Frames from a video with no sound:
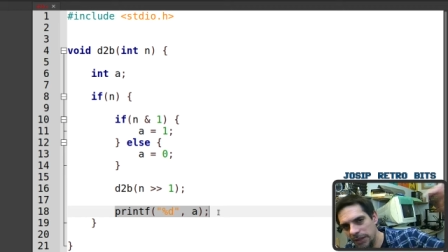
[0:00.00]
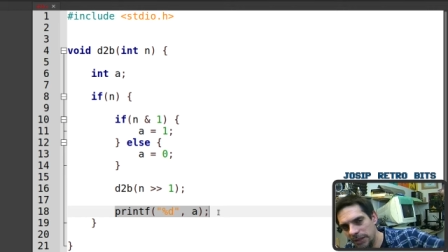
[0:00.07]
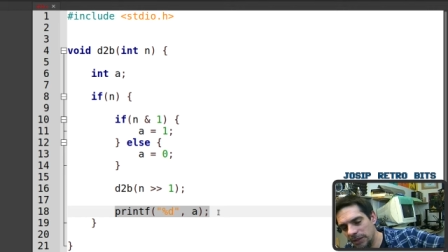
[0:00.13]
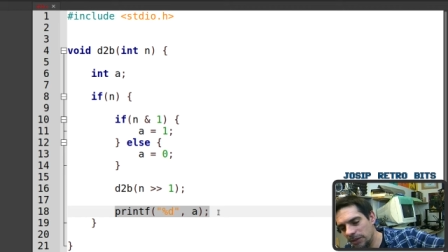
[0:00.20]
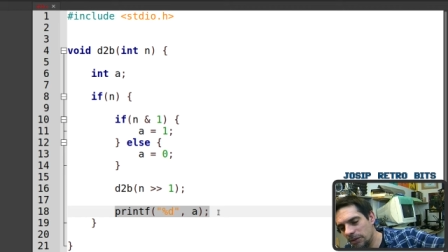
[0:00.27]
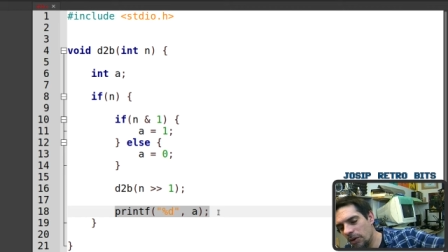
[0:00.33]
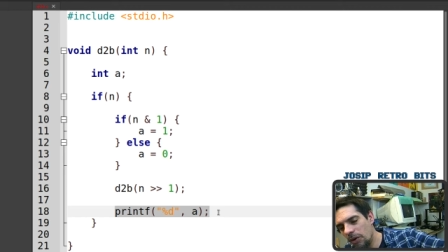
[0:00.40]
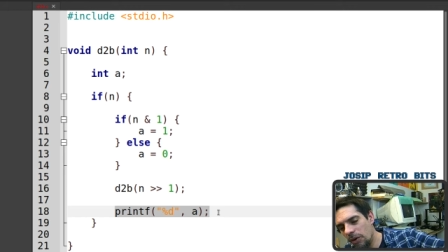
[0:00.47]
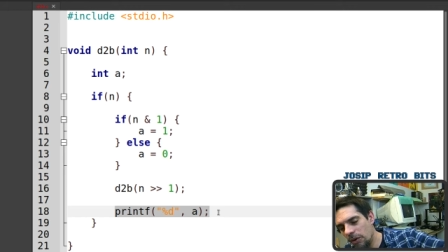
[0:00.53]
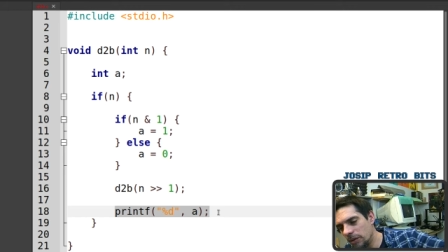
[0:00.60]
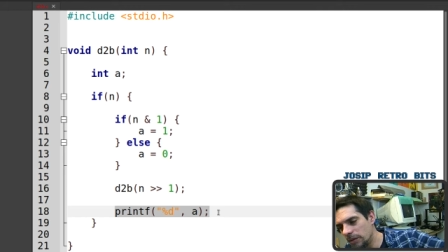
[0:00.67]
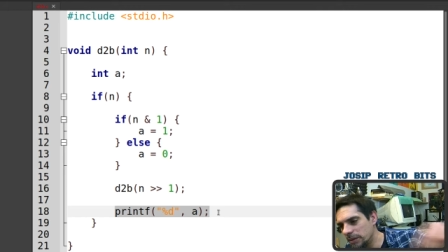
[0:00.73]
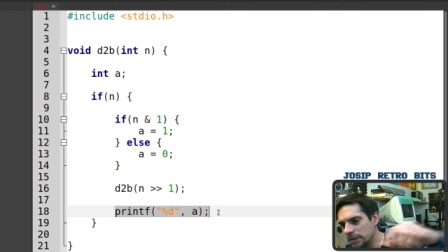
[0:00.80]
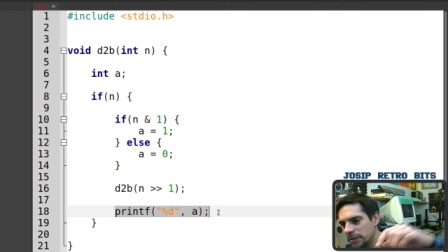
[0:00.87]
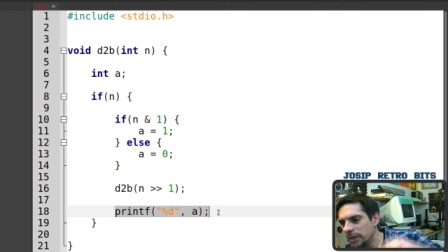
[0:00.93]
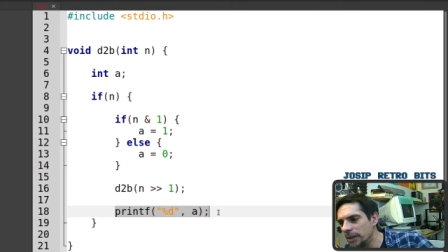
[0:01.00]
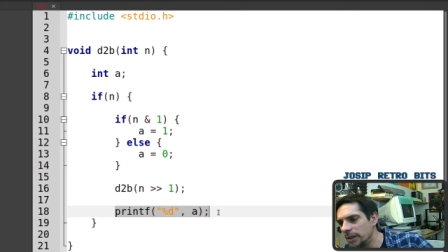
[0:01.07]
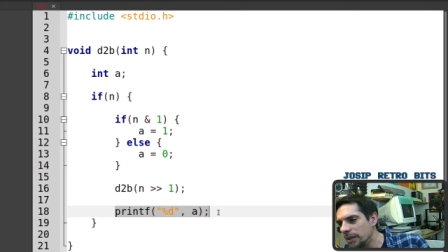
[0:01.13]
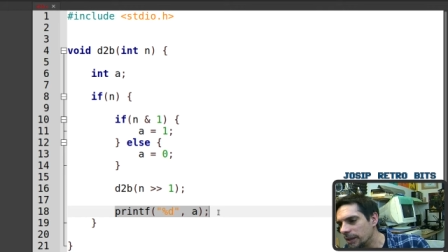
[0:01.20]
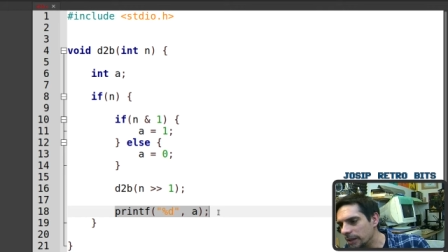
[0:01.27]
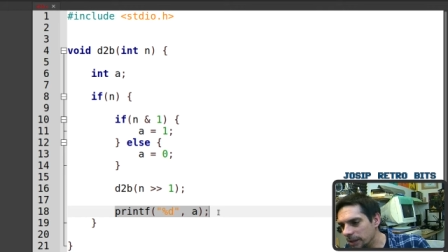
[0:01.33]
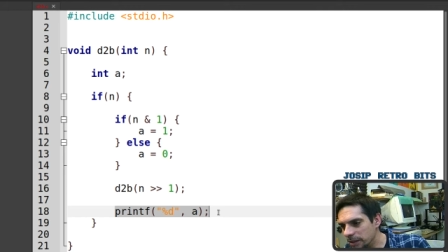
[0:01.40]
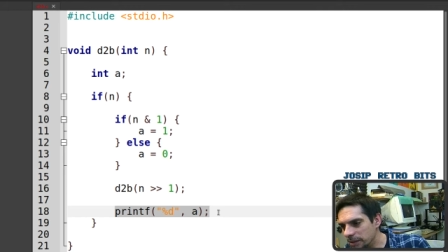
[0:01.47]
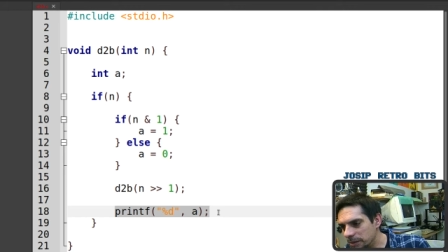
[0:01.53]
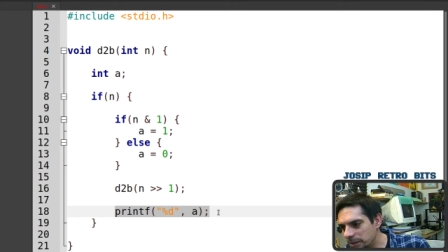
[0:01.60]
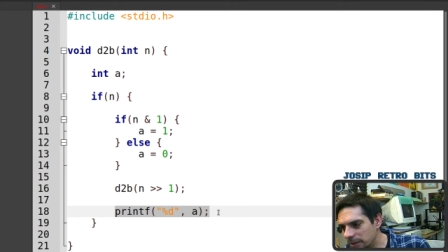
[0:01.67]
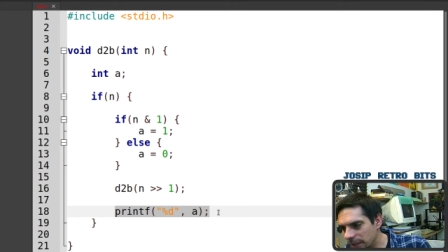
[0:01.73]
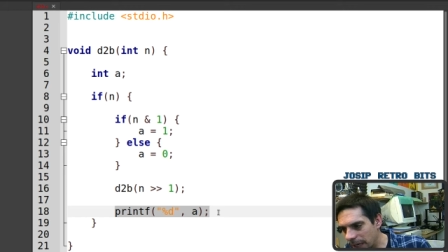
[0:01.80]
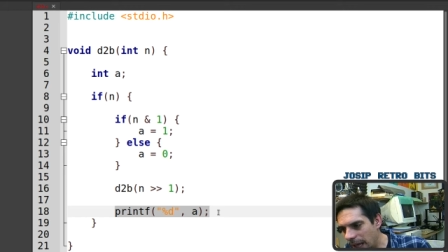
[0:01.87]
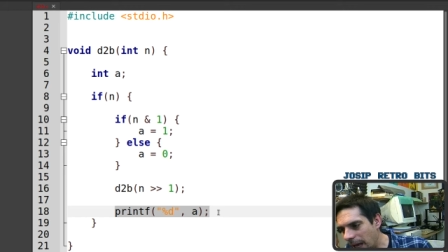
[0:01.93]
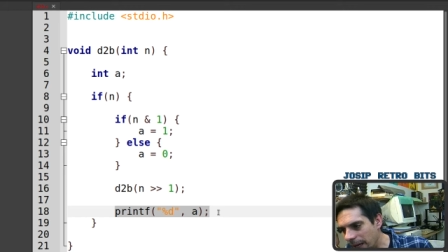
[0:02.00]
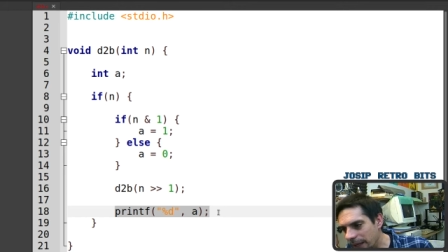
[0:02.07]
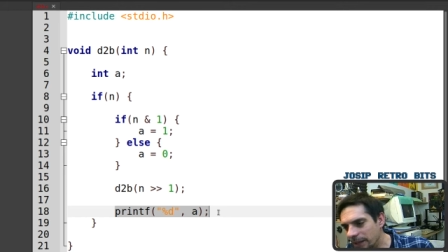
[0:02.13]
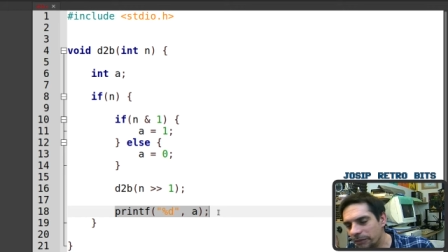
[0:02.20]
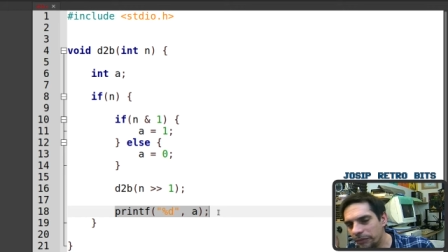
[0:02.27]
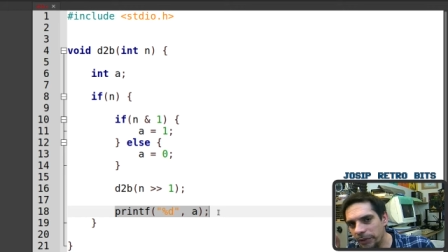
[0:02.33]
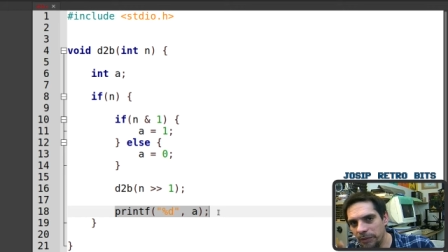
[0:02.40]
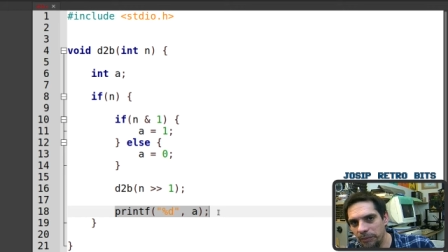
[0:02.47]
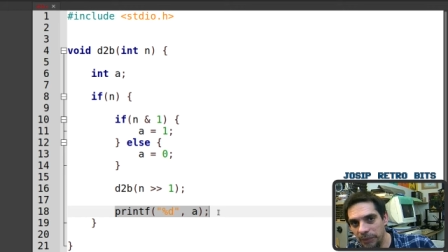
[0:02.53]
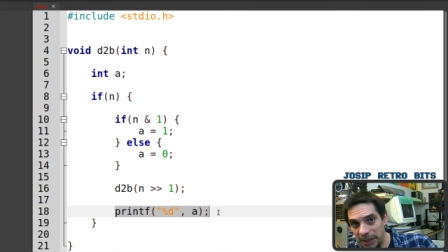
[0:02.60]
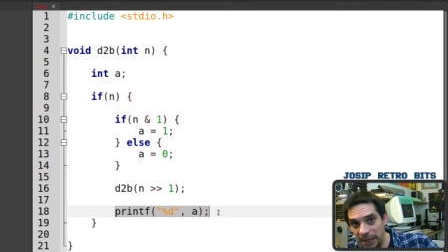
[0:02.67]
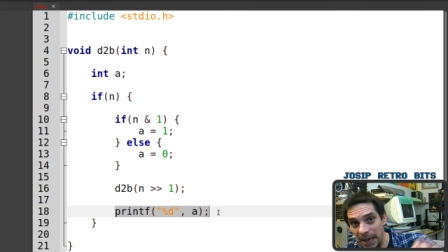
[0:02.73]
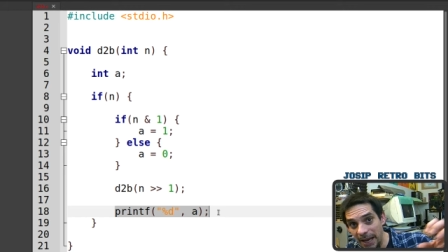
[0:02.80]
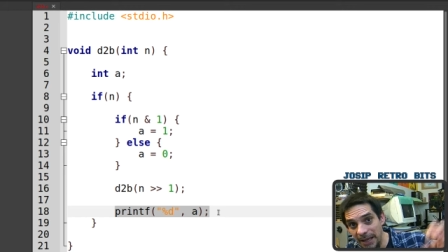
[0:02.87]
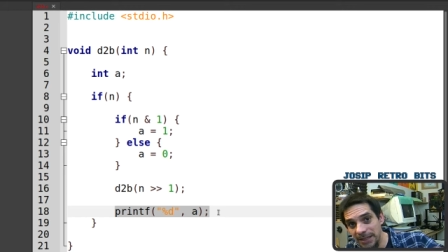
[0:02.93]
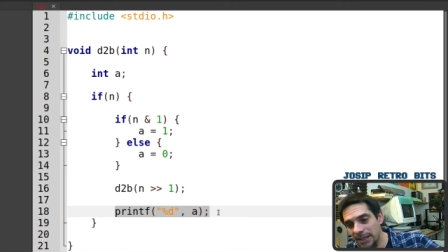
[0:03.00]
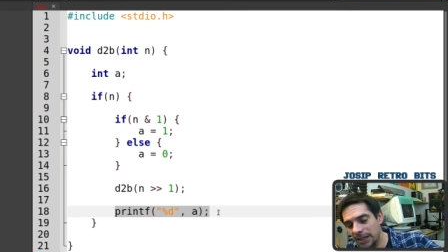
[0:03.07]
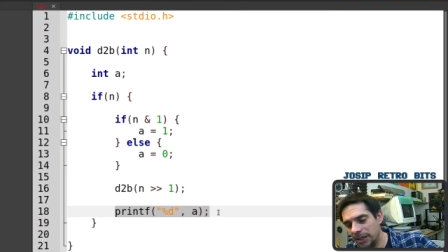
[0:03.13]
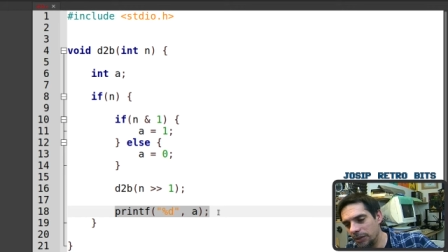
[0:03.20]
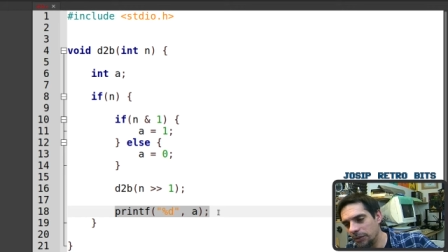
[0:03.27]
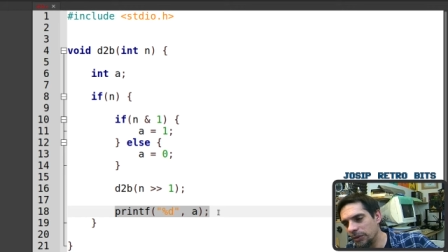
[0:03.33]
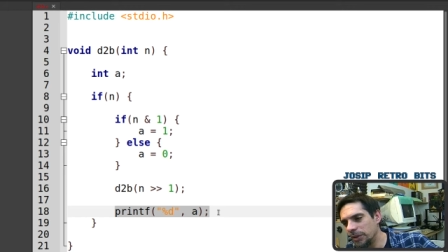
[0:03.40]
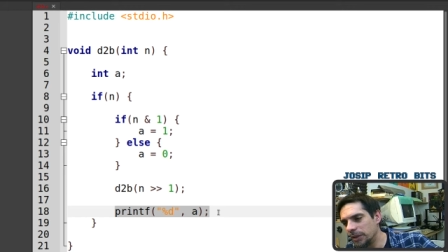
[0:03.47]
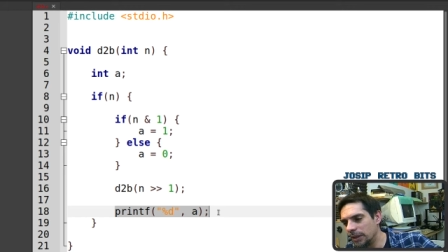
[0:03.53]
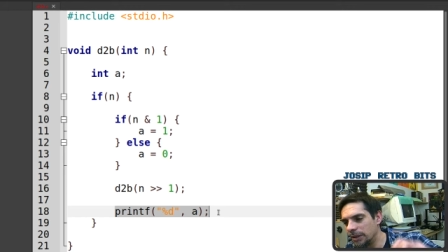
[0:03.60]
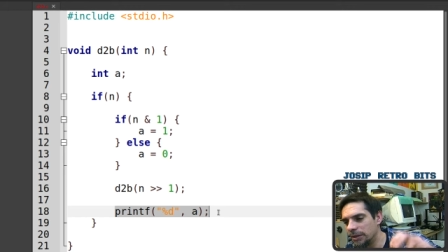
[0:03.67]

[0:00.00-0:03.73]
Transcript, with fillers: these calls this line will be executed